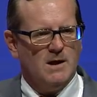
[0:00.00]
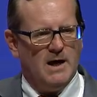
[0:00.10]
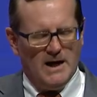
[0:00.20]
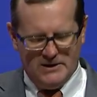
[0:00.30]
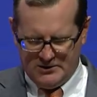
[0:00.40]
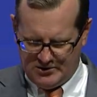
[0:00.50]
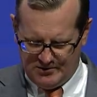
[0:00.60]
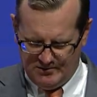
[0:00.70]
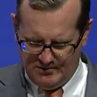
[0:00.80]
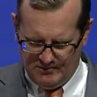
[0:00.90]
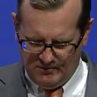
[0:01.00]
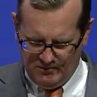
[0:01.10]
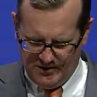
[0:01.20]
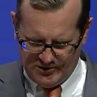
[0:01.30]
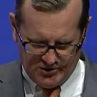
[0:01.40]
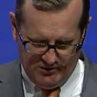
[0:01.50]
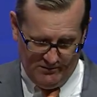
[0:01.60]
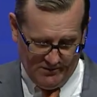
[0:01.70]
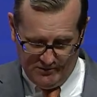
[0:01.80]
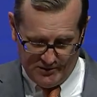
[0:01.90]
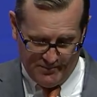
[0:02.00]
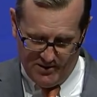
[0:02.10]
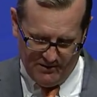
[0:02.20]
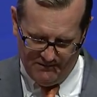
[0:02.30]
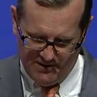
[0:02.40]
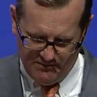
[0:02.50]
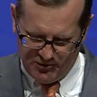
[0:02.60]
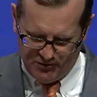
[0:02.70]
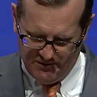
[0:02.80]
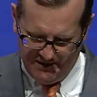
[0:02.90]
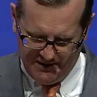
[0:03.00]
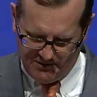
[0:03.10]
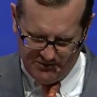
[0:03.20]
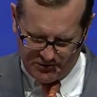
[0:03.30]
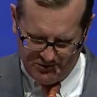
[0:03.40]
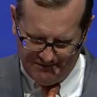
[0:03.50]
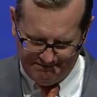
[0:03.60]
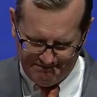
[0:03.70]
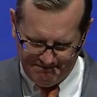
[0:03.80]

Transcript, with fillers: as a student who is part of our majority culture.